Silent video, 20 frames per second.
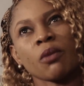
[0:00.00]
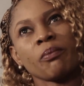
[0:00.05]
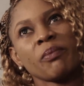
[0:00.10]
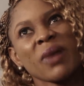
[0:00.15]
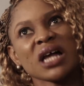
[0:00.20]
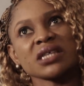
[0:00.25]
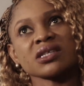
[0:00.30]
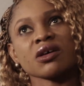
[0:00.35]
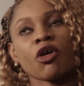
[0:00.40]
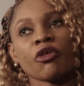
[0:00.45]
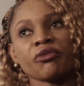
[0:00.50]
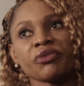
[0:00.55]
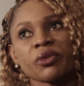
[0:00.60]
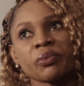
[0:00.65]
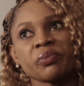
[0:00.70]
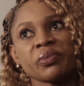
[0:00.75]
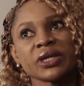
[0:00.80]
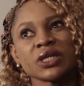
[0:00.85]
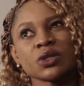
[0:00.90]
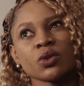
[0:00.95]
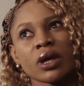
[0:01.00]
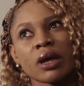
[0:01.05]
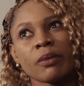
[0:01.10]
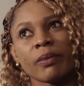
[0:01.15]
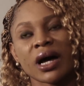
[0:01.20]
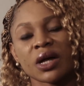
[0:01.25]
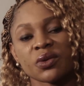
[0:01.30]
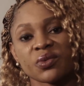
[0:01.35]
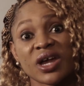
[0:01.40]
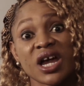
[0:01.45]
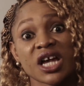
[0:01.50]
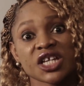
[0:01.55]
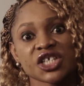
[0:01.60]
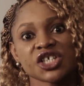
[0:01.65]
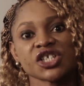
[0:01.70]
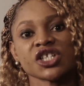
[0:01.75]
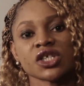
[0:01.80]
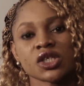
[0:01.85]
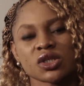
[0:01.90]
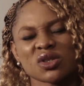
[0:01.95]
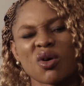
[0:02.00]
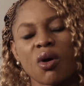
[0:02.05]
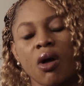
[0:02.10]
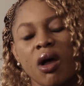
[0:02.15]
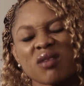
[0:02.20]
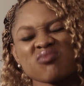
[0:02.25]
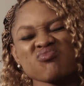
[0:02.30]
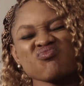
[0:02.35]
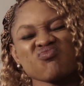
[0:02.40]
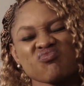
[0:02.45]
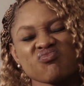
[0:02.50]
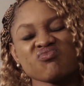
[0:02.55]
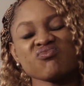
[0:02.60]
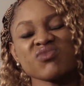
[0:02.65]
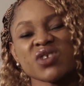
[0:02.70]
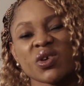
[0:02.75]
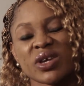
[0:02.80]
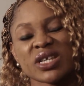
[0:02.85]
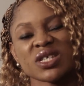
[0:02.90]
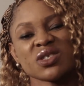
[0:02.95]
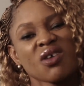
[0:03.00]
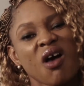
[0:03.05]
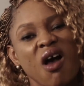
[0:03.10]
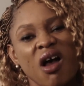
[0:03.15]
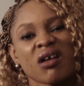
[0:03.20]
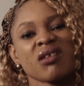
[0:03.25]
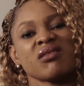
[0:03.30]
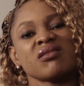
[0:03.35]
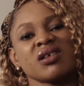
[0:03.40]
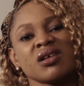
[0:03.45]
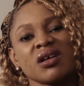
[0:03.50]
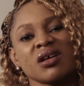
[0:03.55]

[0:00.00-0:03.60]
parts of the P-Square band were actually stuck. They were stuck.